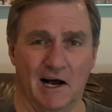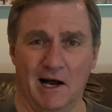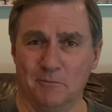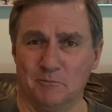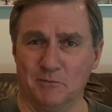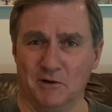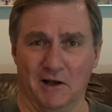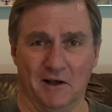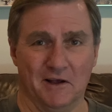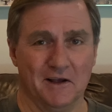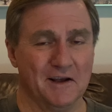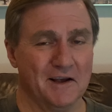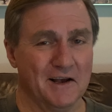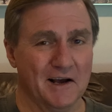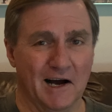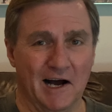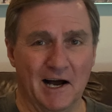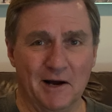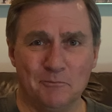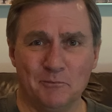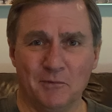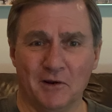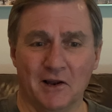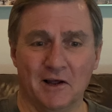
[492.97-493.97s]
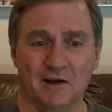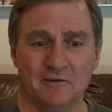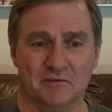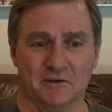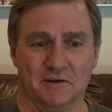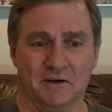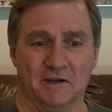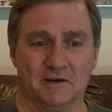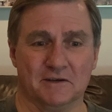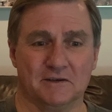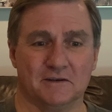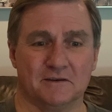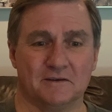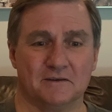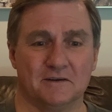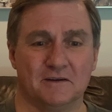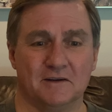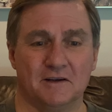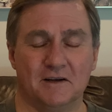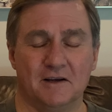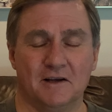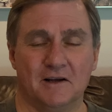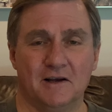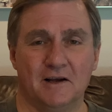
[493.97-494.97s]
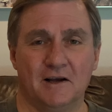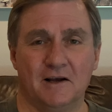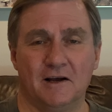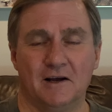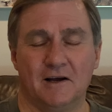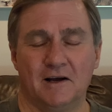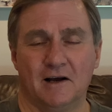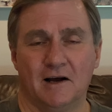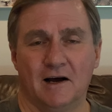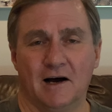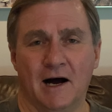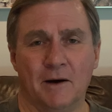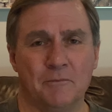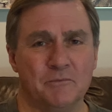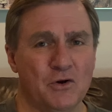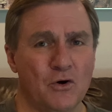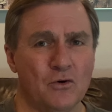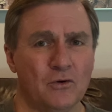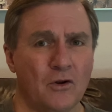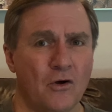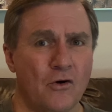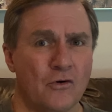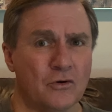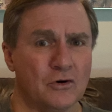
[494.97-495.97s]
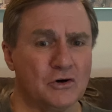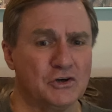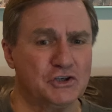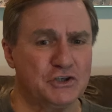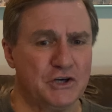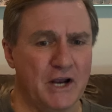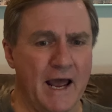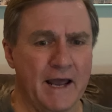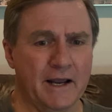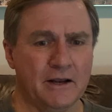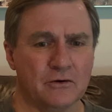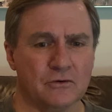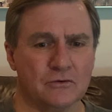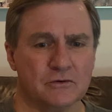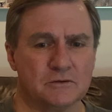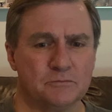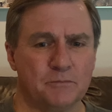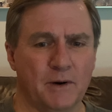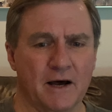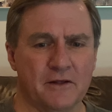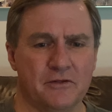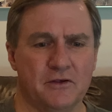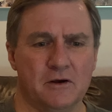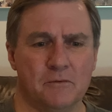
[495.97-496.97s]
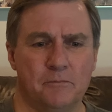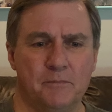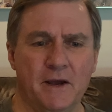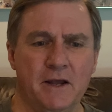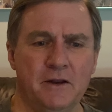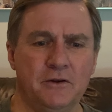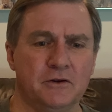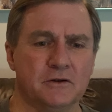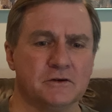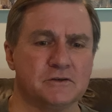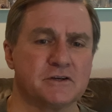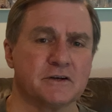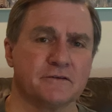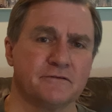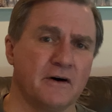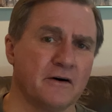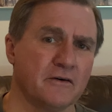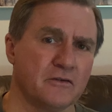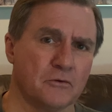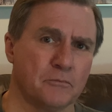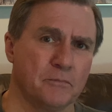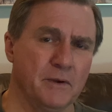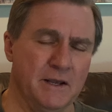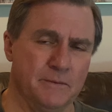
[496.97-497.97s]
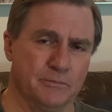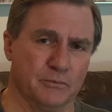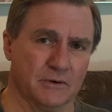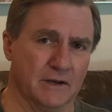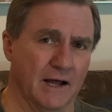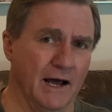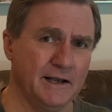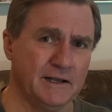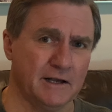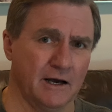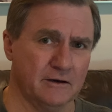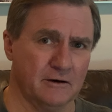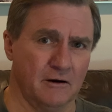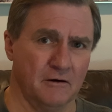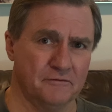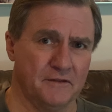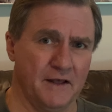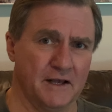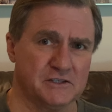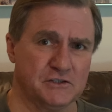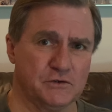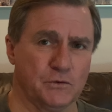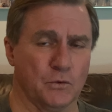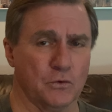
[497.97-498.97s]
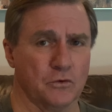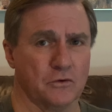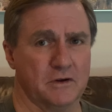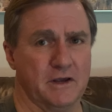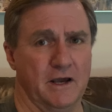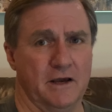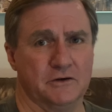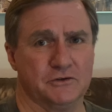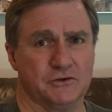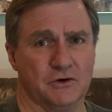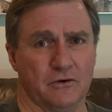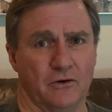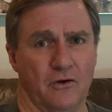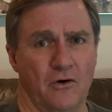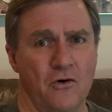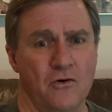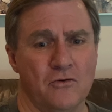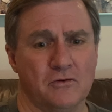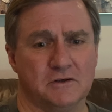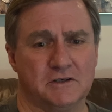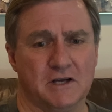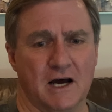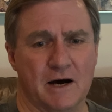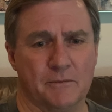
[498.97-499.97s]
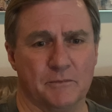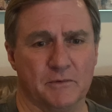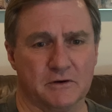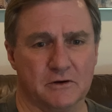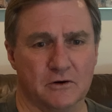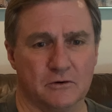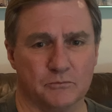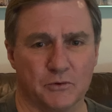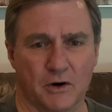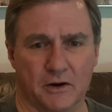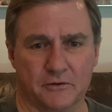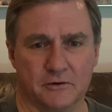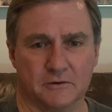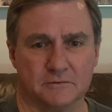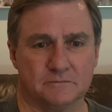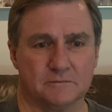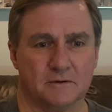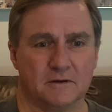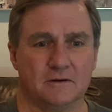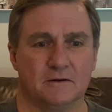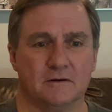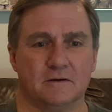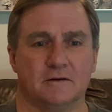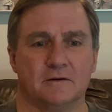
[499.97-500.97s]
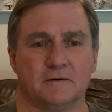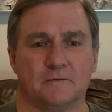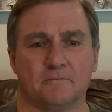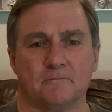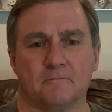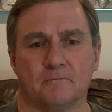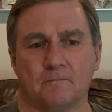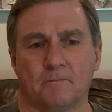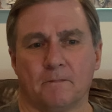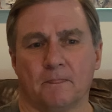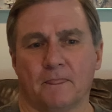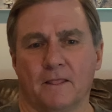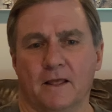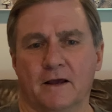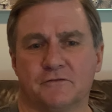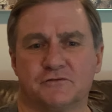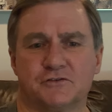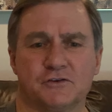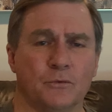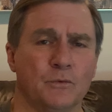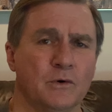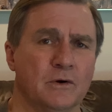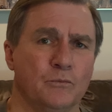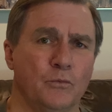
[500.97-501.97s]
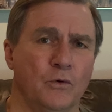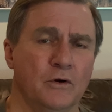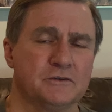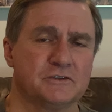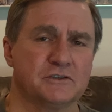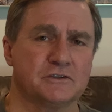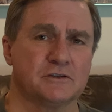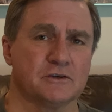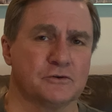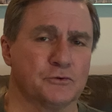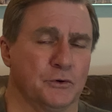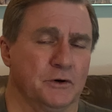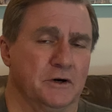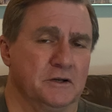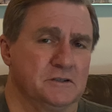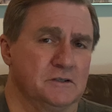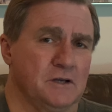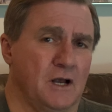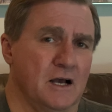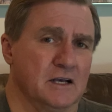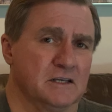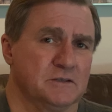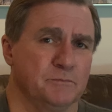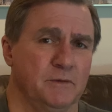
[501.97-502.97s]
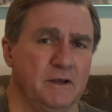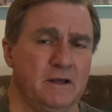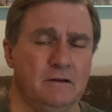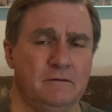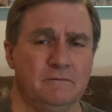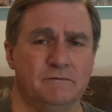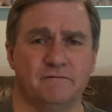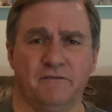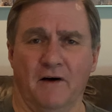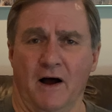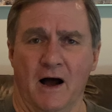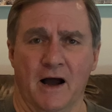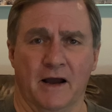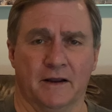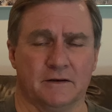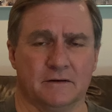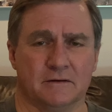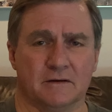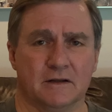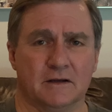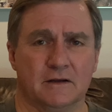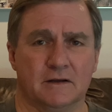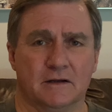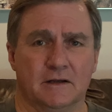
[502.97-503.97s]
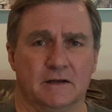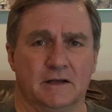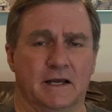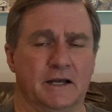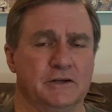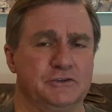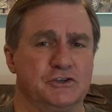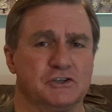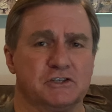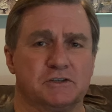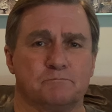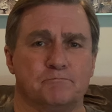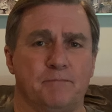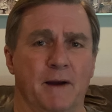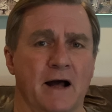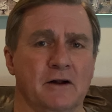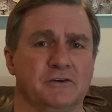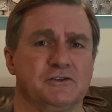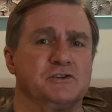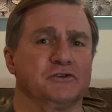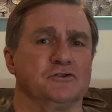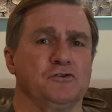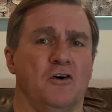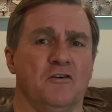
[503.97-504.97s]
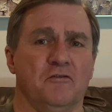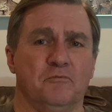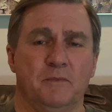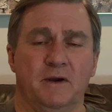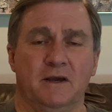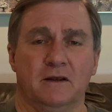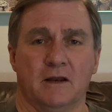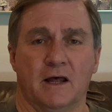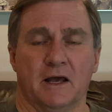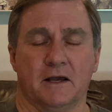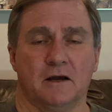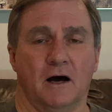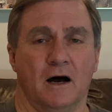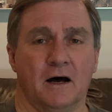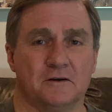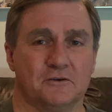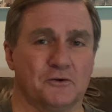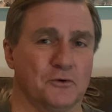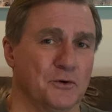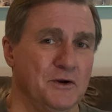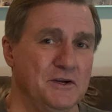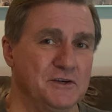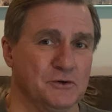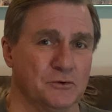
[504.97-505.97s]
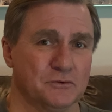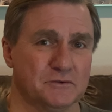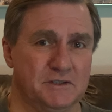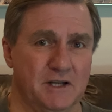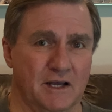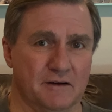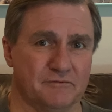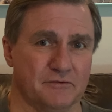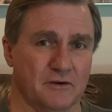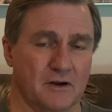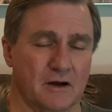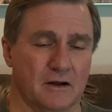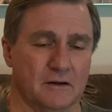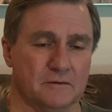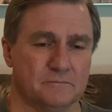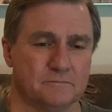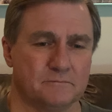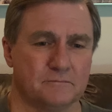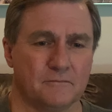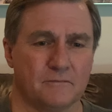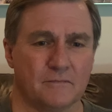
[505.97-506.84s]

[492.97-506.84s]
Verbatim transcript: I'm, I'm loving it. I'm no longer shackled by the opinions of other people. I got off that squirrel cage a long time ago, brother. If someone wants to criticize me, fine. It just bounces off me like hot grease on Teflon.